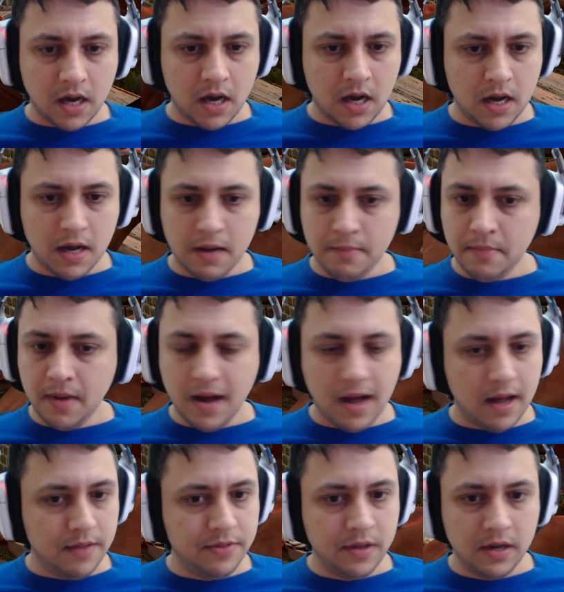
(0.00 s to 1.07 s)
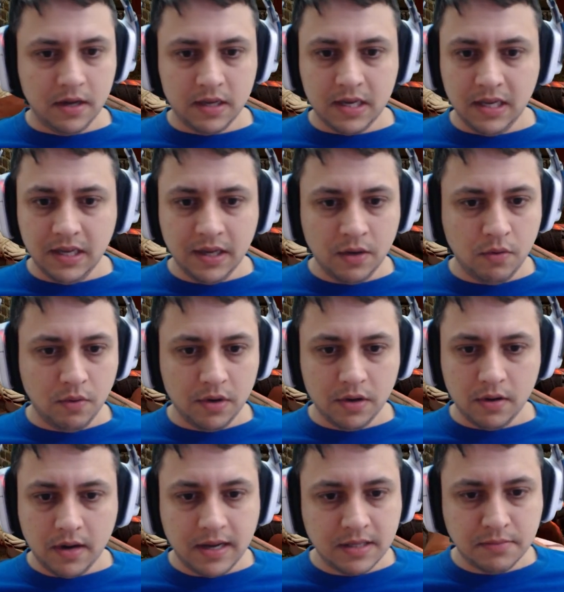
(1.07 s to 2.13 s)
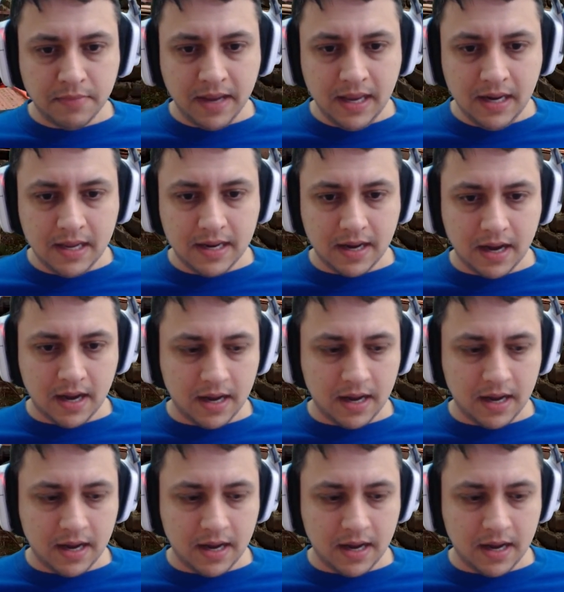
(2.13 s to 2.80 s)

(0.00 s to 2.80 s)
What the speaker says: The killing corridor has made it.